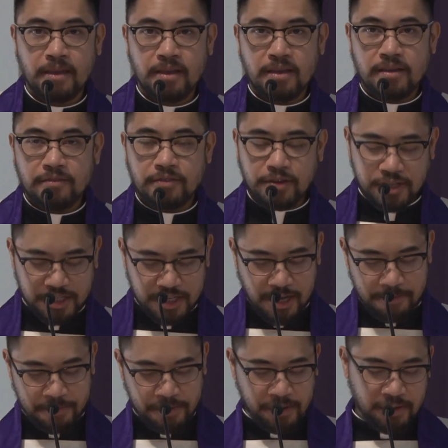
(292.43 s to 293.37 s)
For
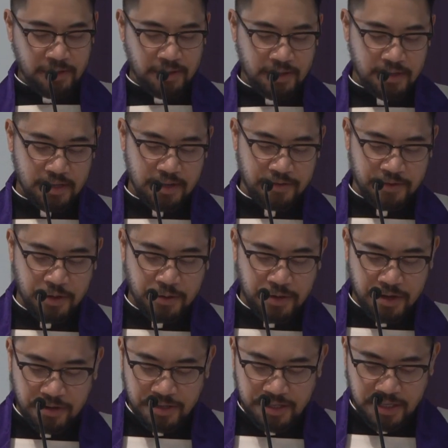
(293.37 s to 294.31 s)
example, a few
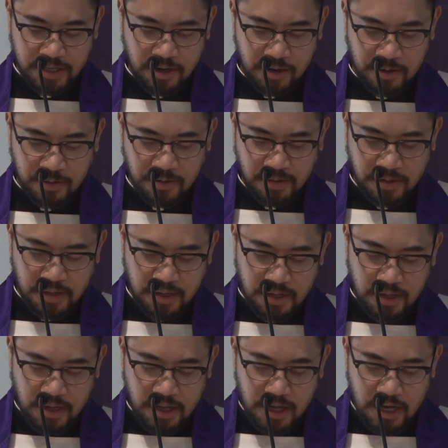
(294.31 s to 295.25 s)
years ago,
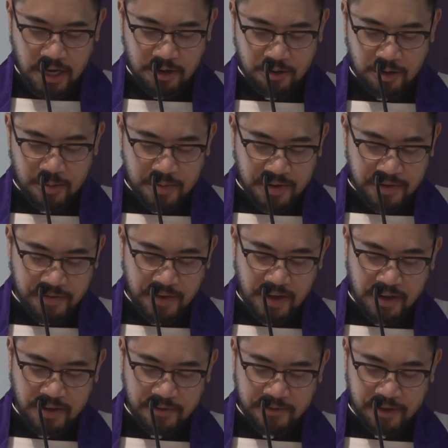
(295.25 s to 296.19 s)
a group of
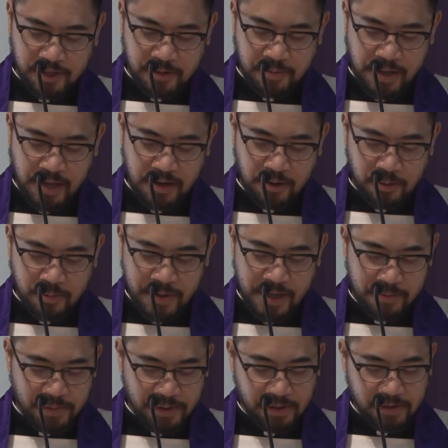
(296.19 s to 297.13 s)
young Filipino
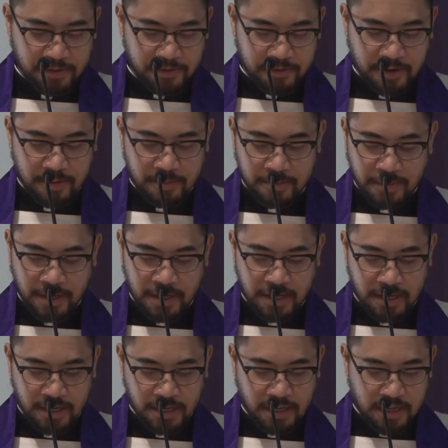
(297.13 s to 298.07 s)
people from,
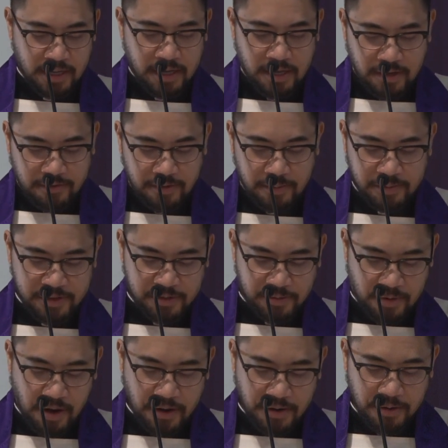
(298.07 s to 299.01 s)
uh, from
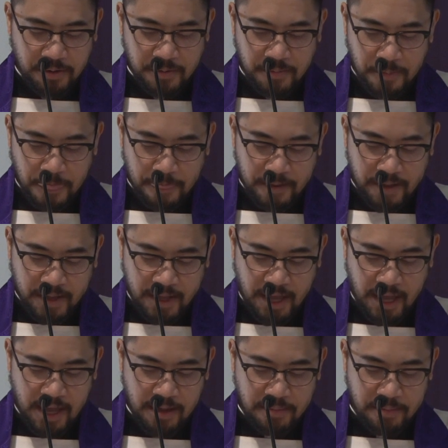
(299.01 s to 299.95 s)
Toronto
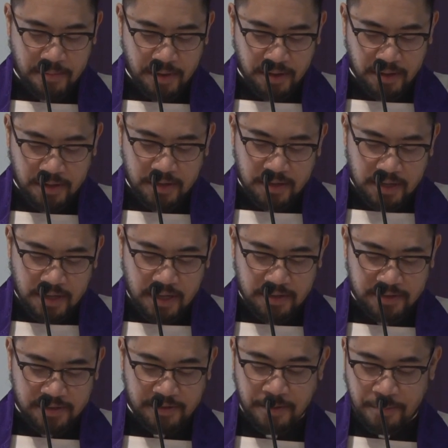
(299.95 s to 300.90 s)
came
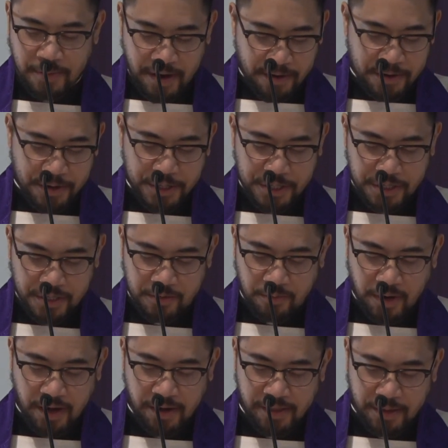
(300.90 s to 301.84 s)
to the parish
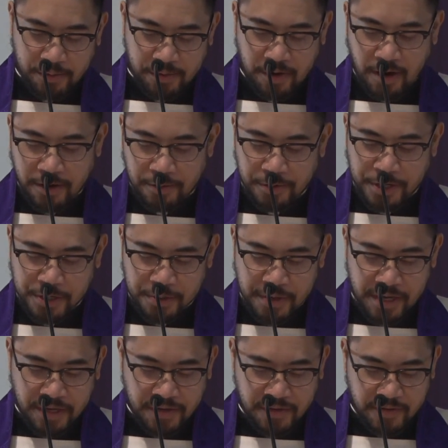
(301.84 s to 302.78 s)
while they were on
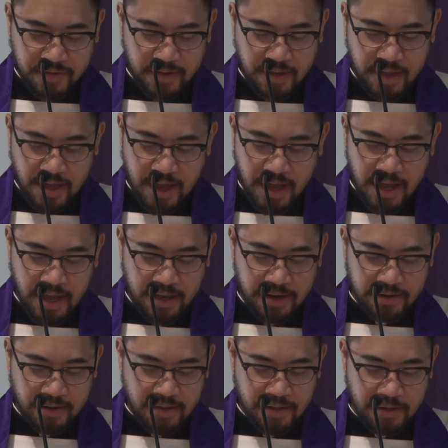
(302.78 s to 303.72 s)
retreat,
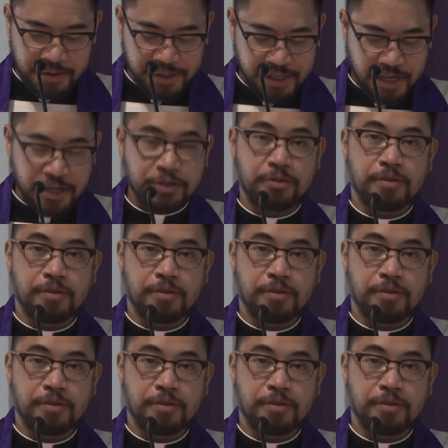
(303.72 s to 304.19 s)
and their central